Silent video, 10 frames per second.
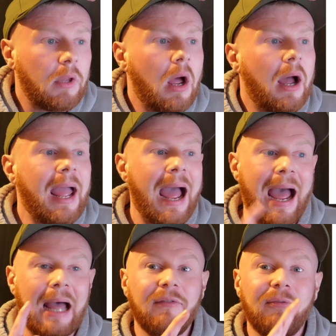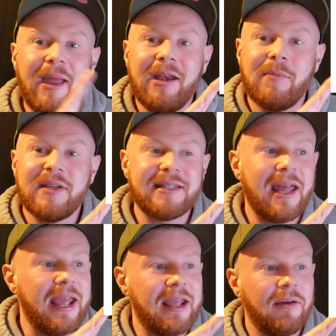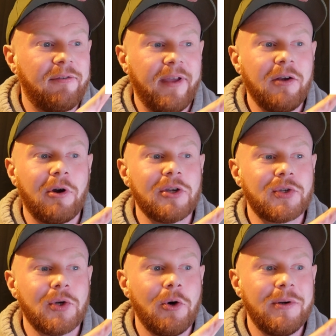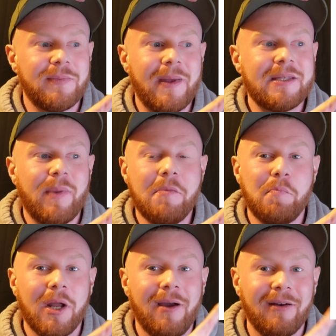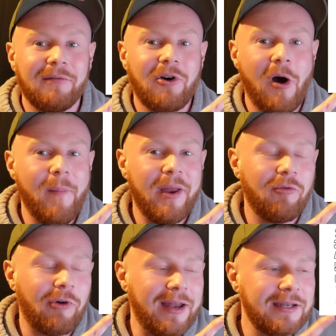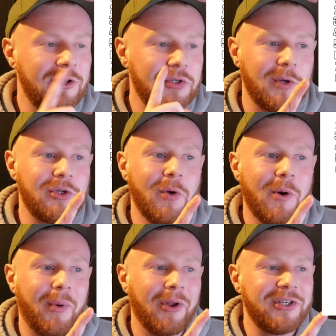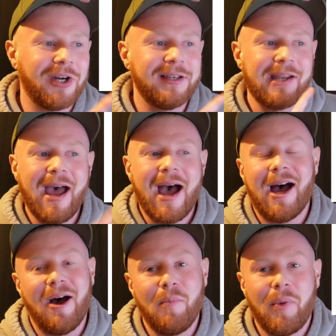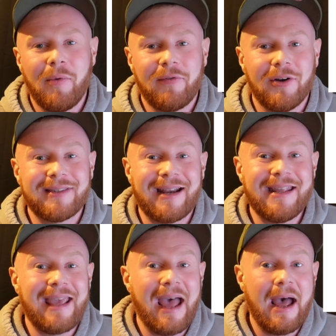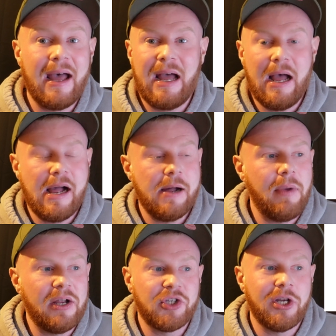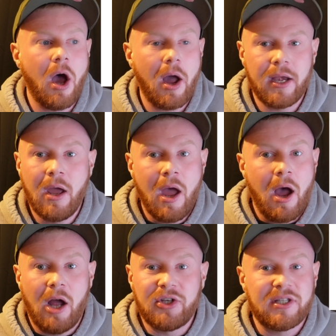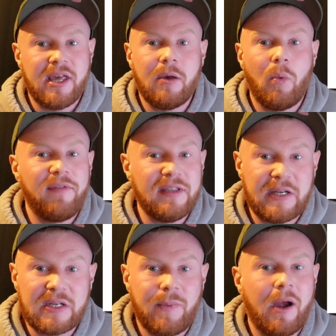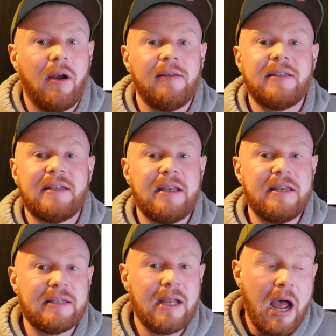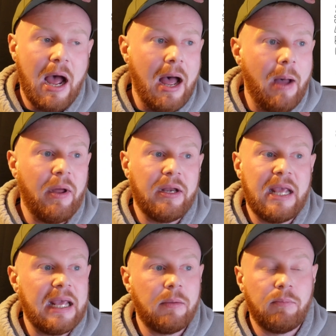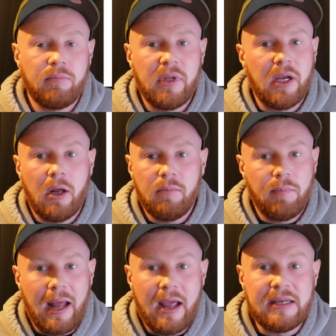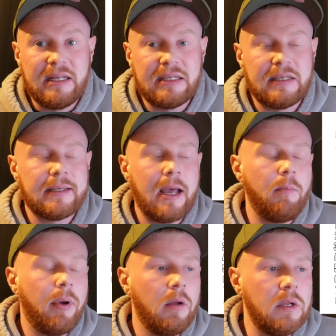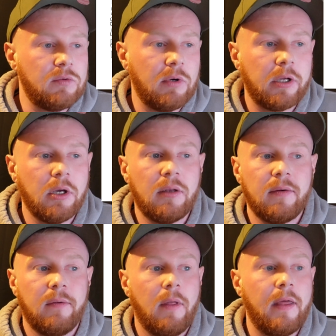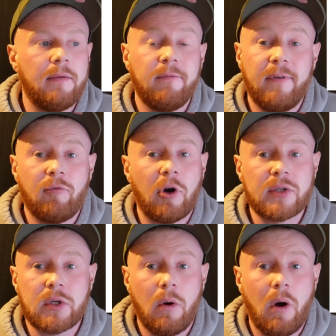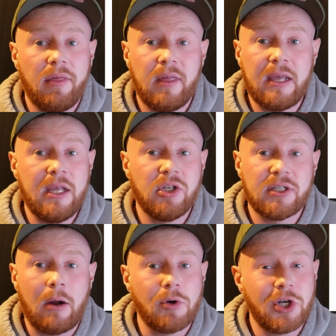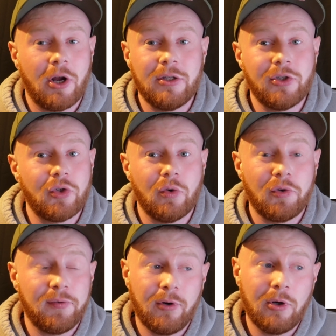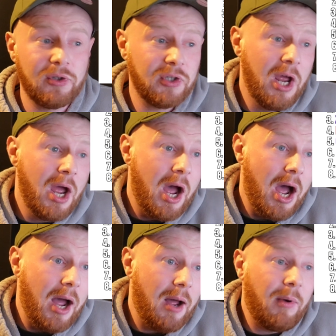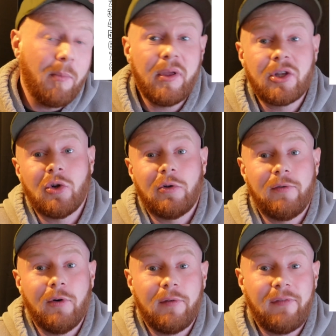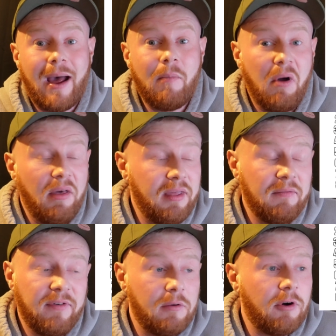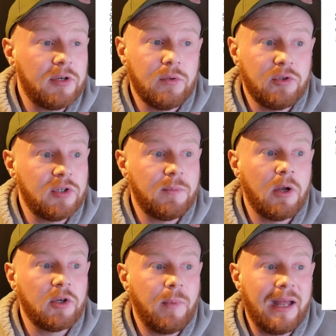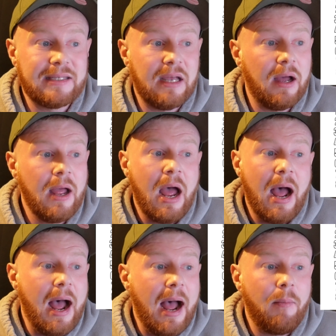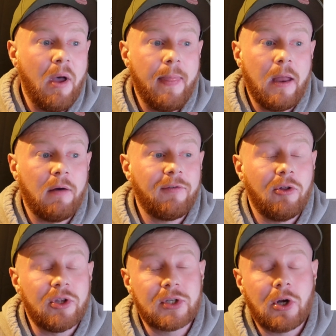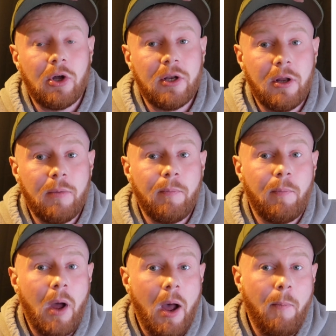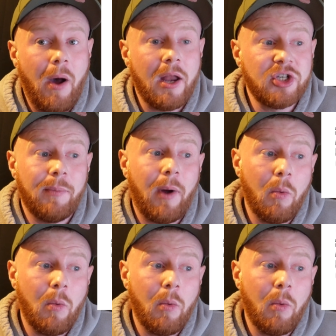I have made a mistake. Finn Russell is meant to be in blue, and I've got him in red, so I do apologise. But we've got Danny Kerr as your 9. I just think with his experiences, and he can, play at a decent tempo, he's really good. And then Finn Russell, I think he just outshines George Ford. I'm a big George Ford fan, but I think Finn Russell's just much better. And then I've got the Scotland partnership.